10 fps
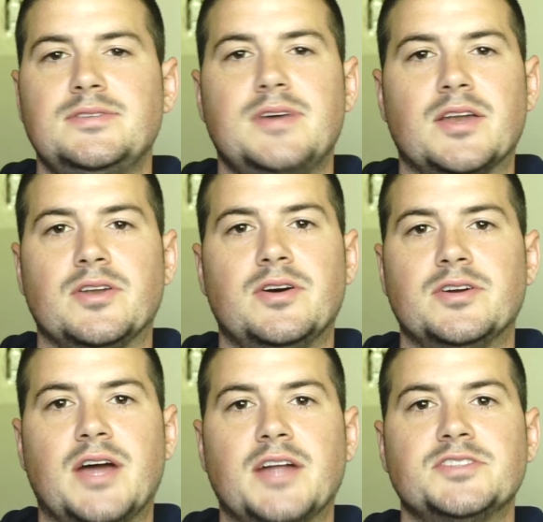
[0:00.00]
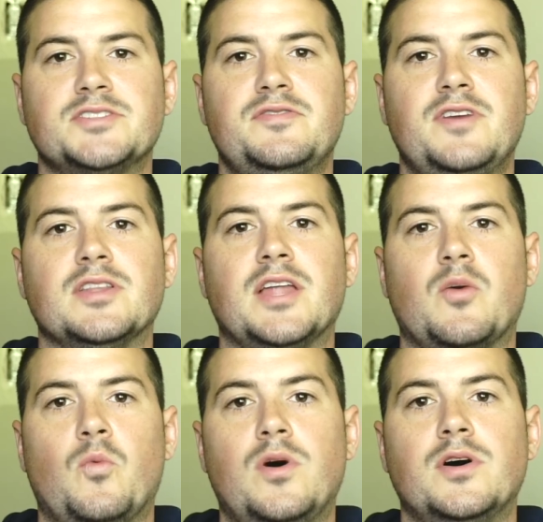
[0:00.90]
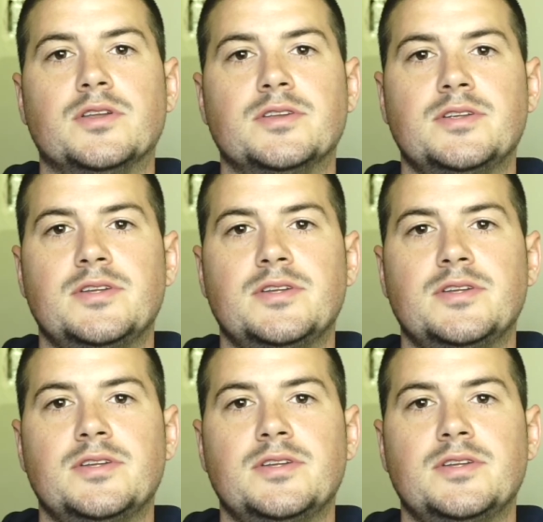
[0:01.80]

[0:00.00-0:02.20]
don't know, I just felt like, one,